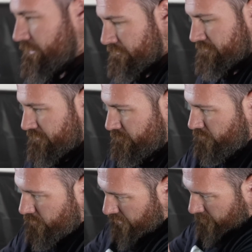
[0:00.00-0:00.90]
Then the steering
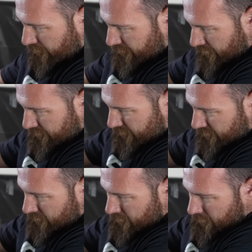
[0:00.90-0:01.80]
wheel will come off
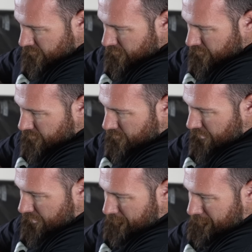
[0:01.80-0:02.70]
nicely.
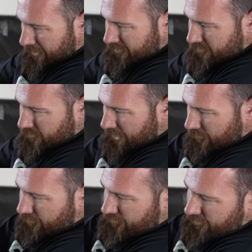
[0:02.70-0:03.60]
Make sure,
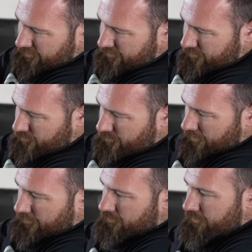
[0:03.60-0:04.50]
however, that you do
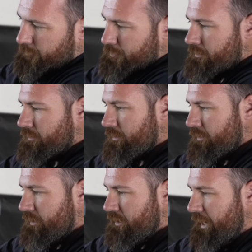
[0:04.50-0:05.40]
unclip
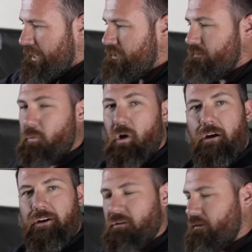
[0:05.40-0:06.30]
any of the
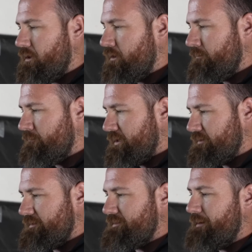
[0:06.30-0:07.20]
wiring on the column,
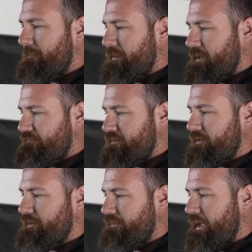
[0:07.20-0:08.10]
because the same thing, if you
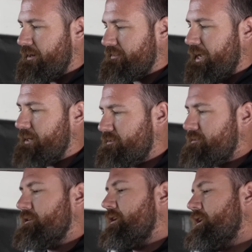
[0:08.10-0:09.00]
leave that
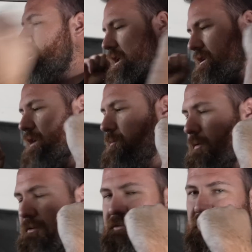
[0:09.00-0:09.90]
attached and go to
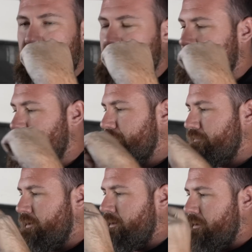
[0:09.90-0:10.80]
pull the steering wheel off,
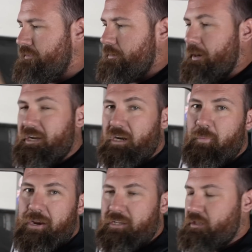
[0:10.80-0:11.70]
you are going to
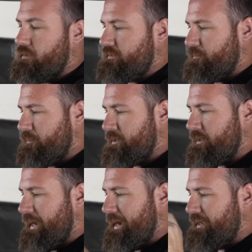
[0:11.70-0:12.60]
break your clock
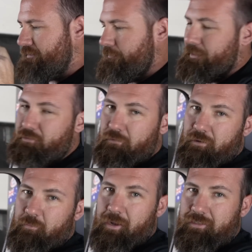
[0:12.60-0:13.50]
spring, and they're about
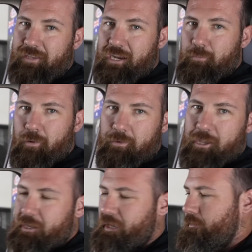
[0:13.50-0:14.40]
$1,200, and you probably
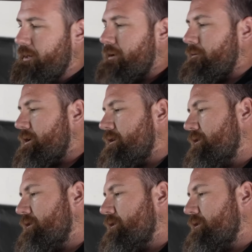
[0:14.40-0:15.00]
can't get one anyway.